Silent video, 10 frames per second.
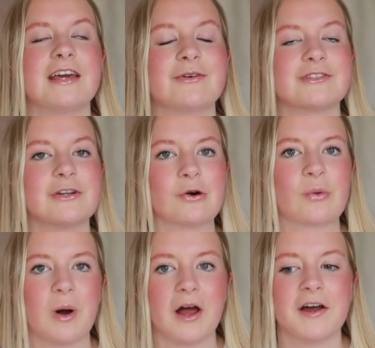it was a lot
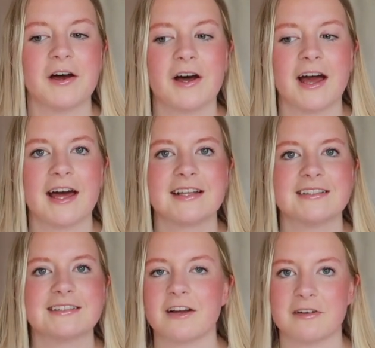quieter
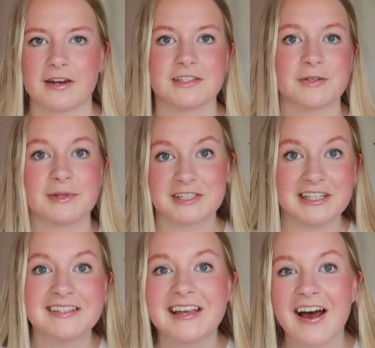and I found it so much
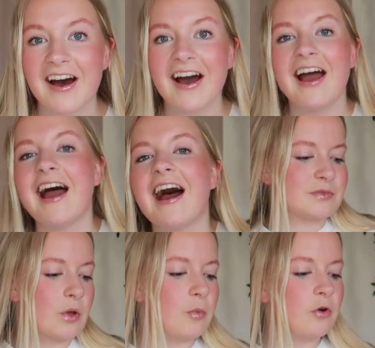easier.
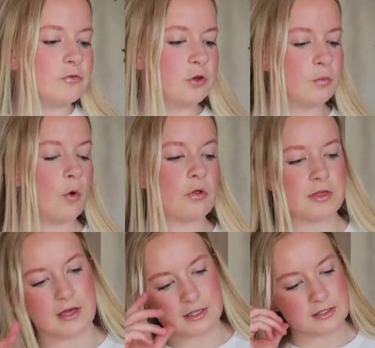So I bought a few more
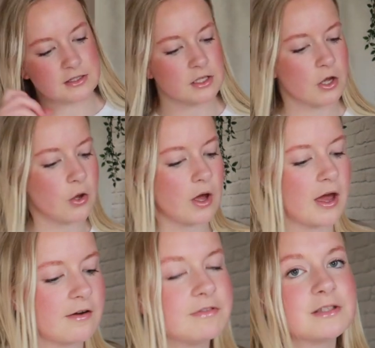things. So I
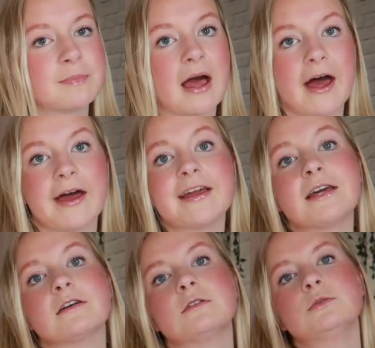have this bag.
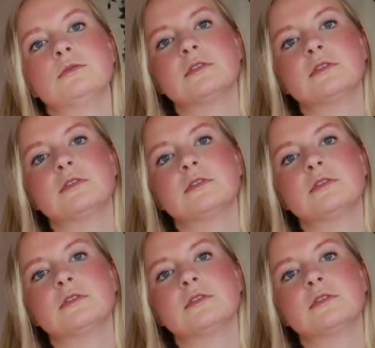Ooh.